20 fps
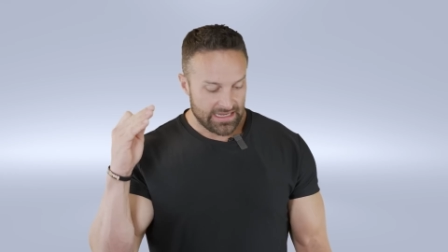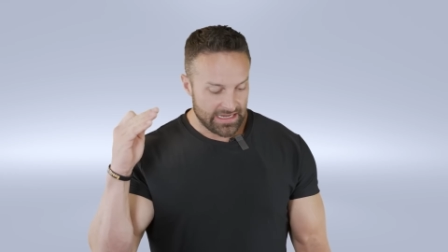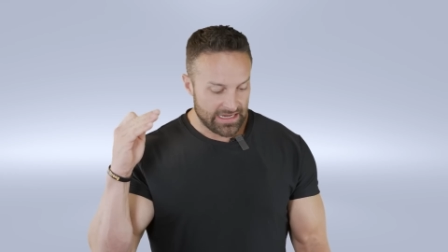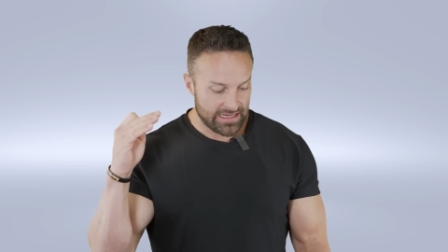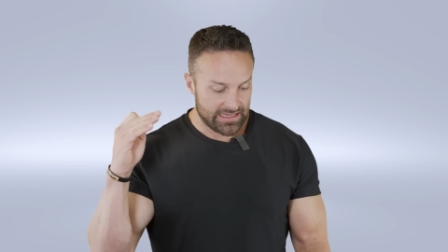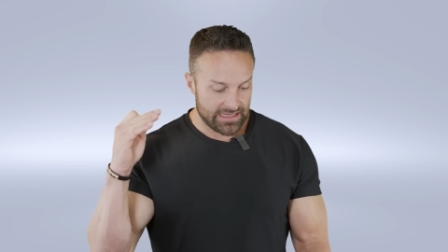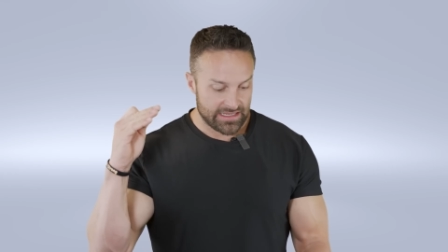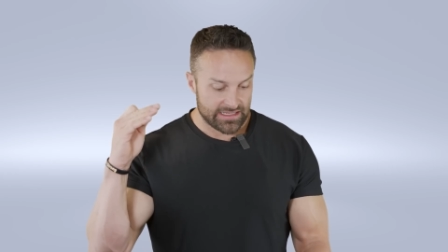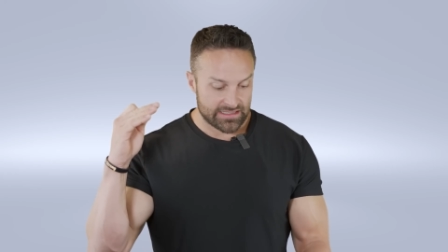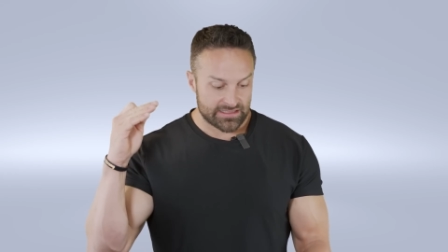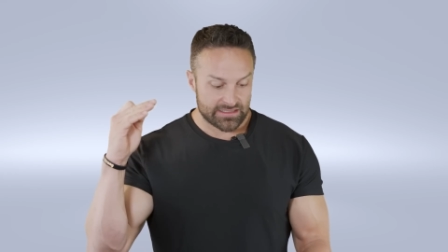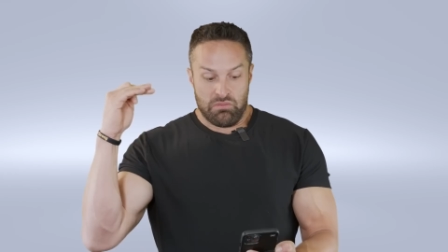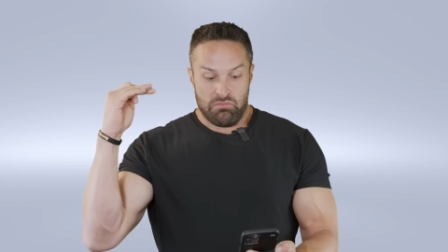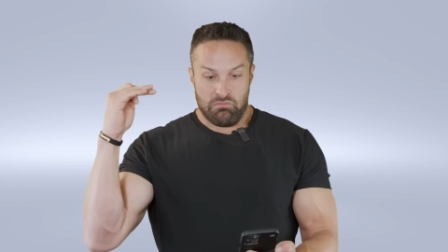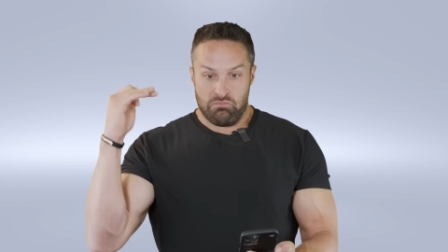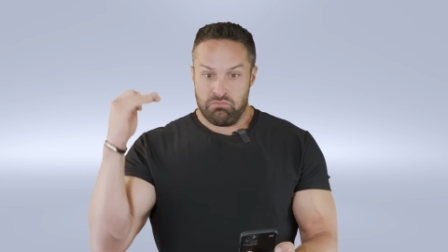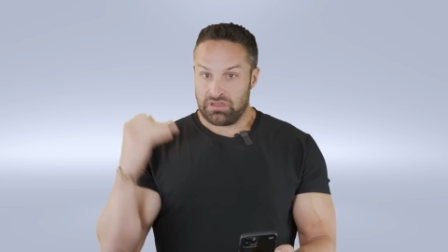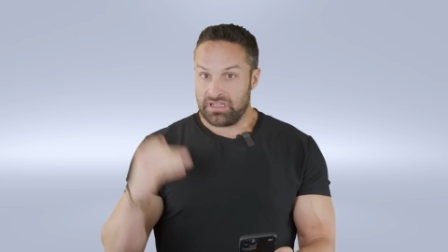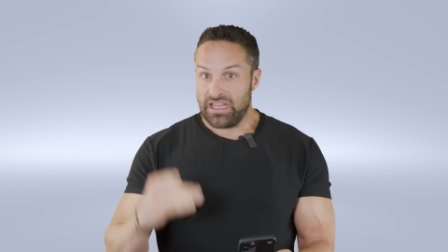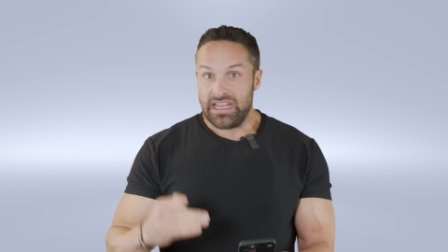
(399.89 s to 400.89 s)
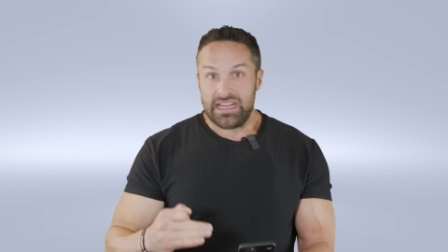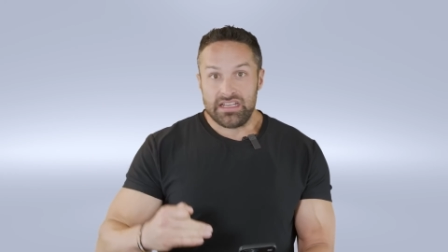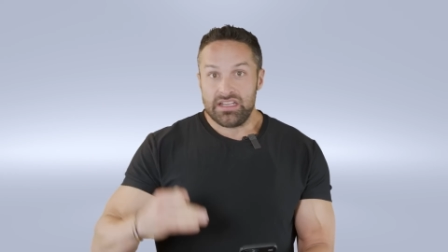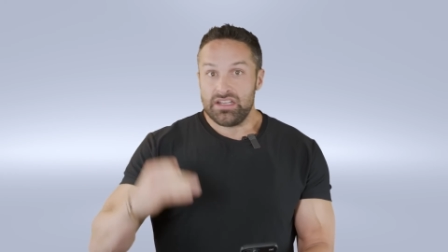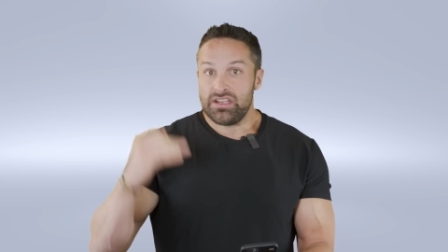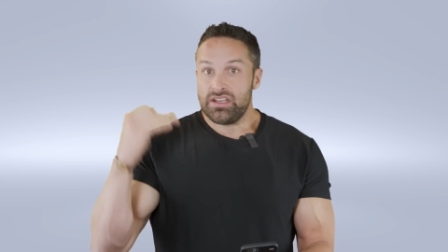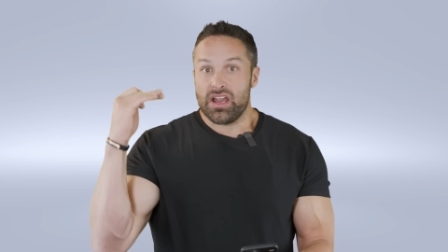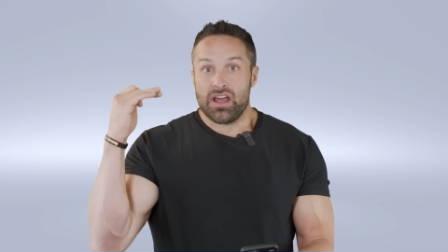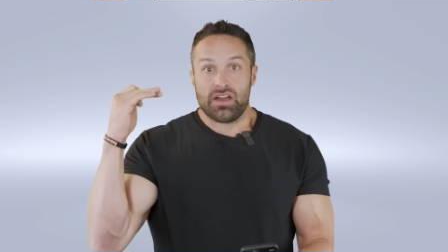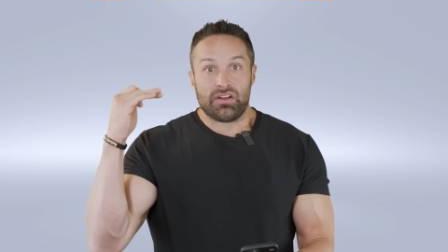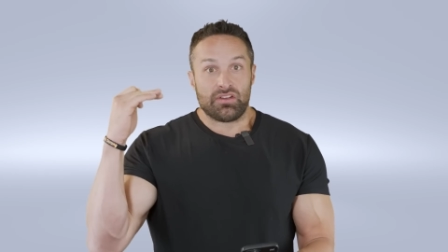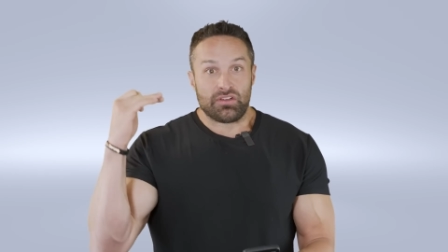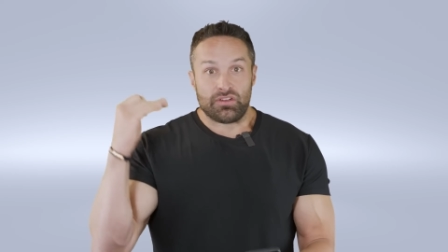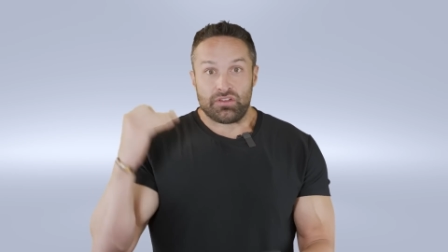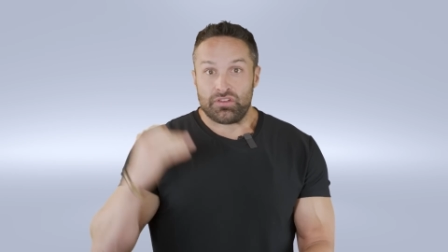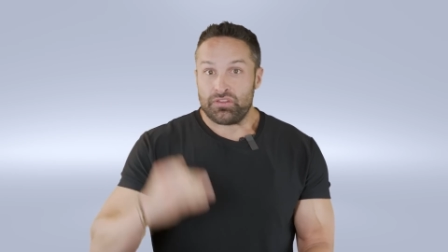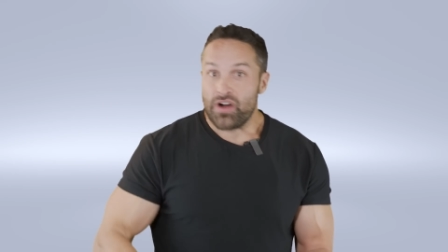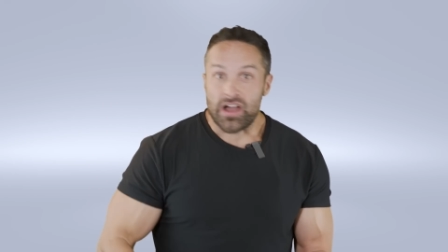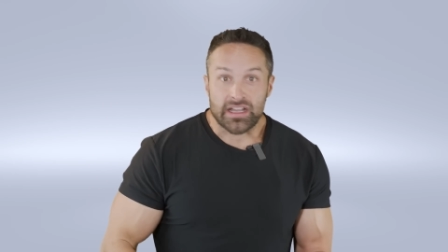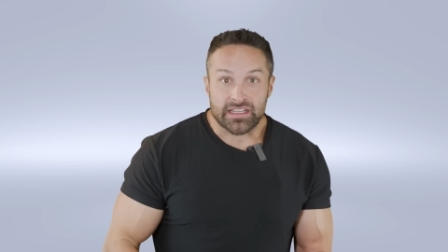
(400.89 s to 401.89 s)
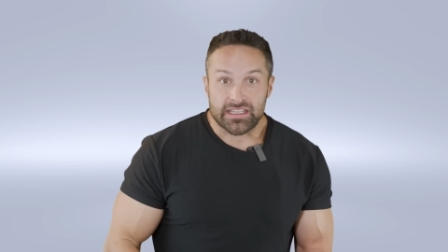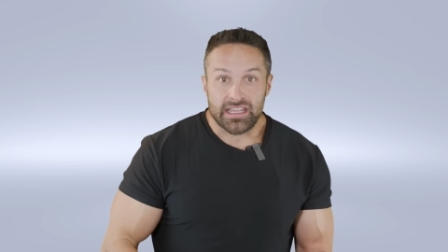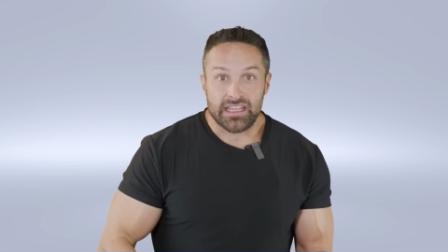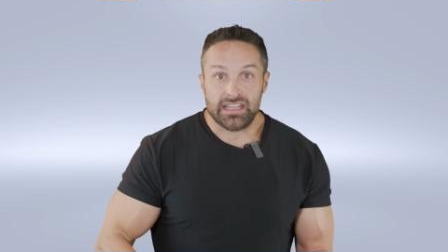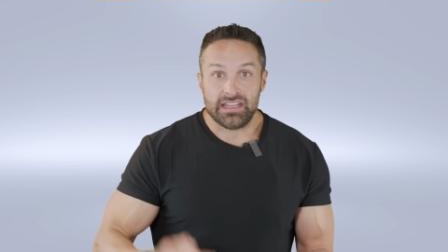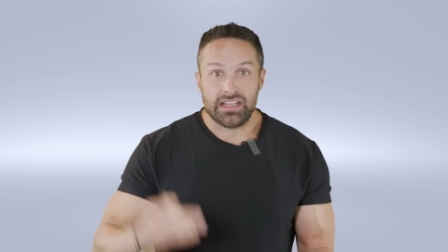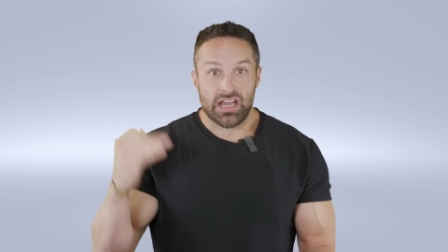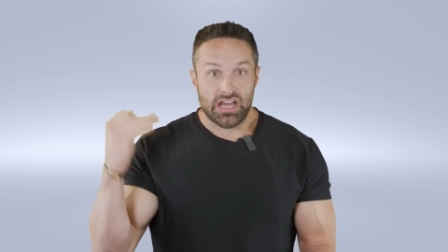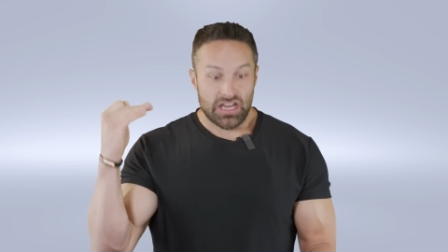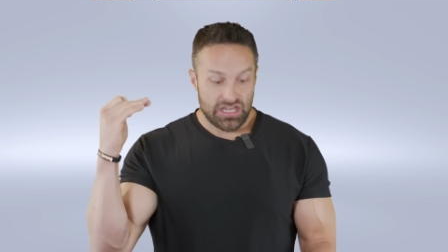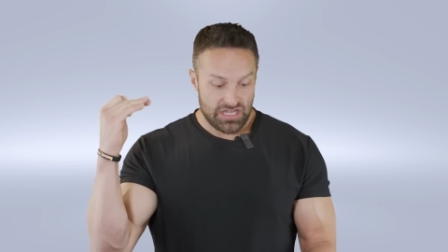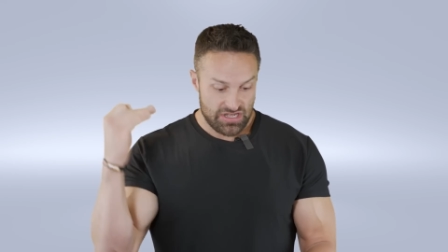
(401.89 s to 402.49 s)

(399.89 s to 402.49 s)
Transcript: It is blatant fucking